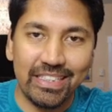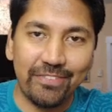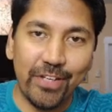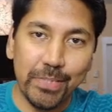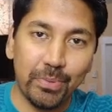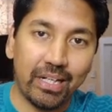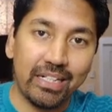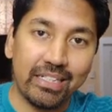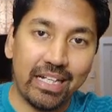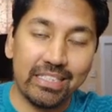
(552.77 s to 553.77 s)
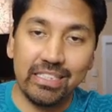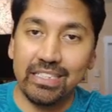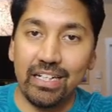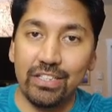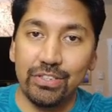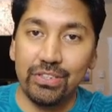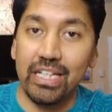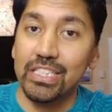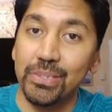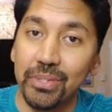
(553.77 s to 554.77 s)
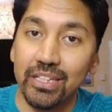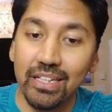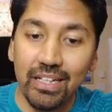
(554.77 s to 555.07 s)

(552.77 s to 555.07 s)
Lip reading: Facebook has decided to test with.